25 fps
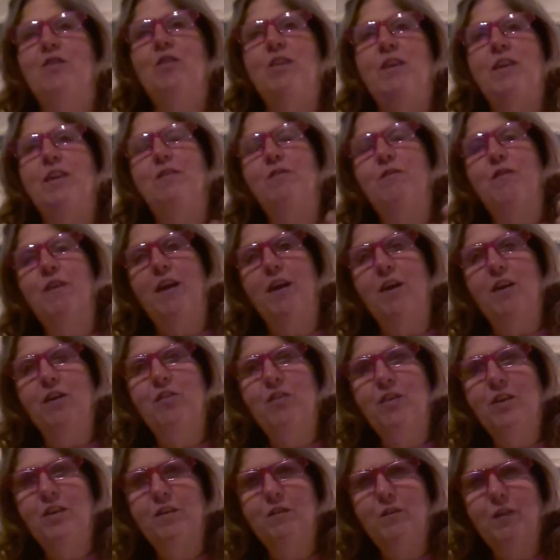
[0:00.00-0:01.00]
she's
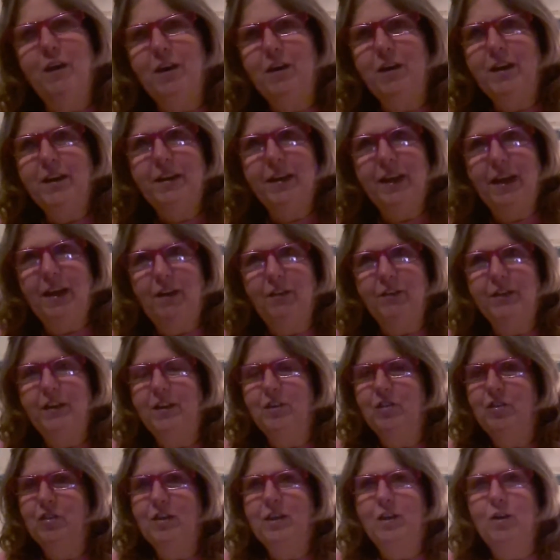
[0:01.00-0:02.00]
very
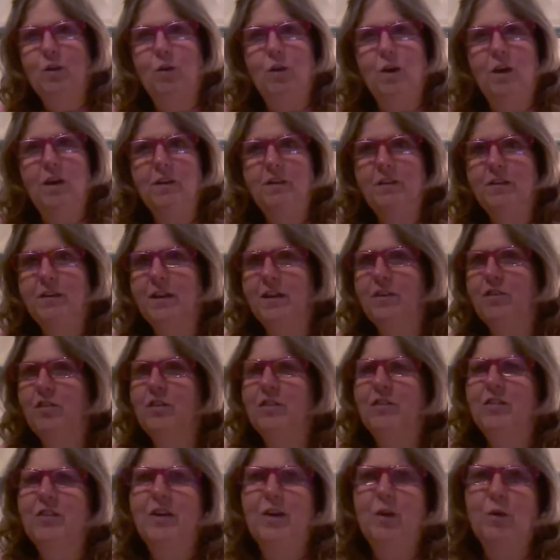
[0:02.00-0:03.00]
talented. She cross
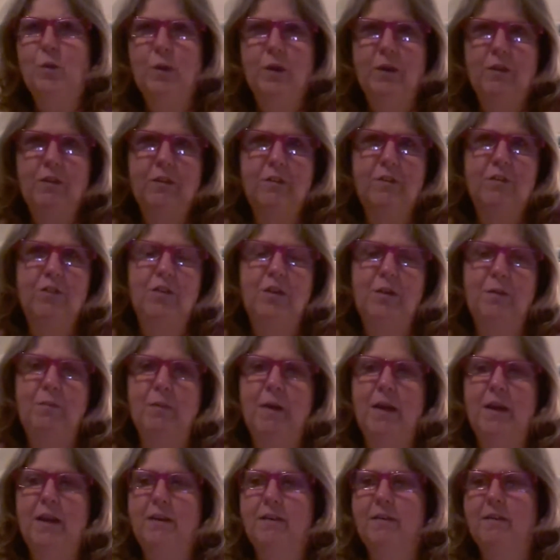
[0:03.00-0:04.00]
stitches, she quilts, she
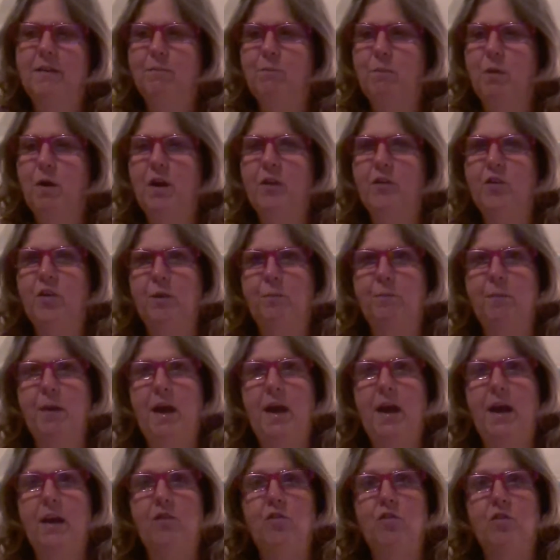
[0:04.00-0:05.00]
makes project
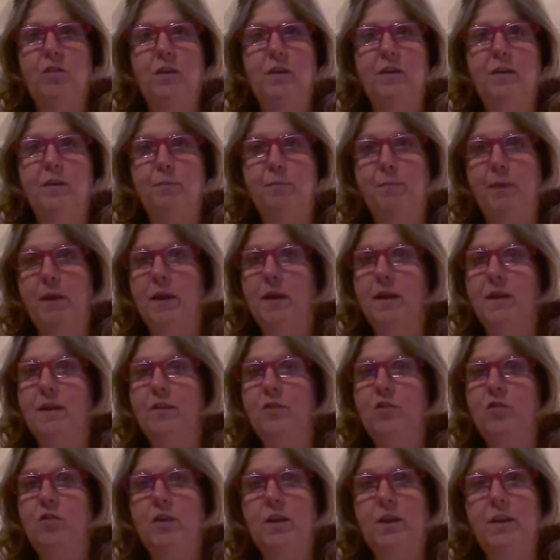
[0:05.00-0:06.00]
bags, she
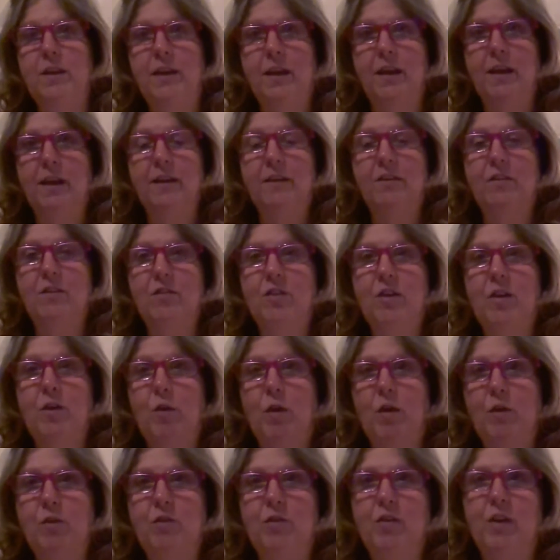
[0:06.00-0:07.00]
spins, she knits, she
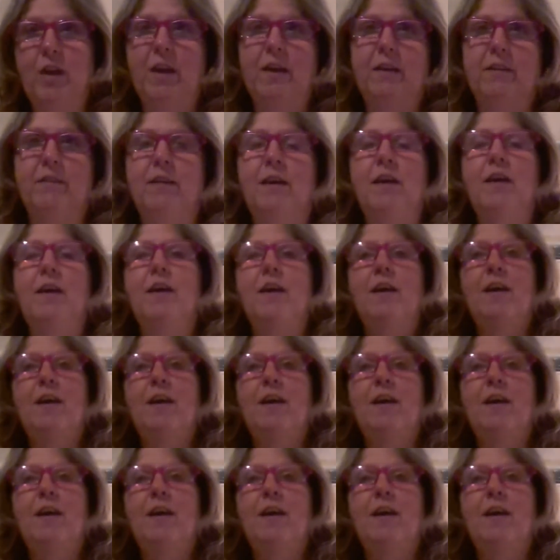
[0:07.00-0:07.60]
crochets.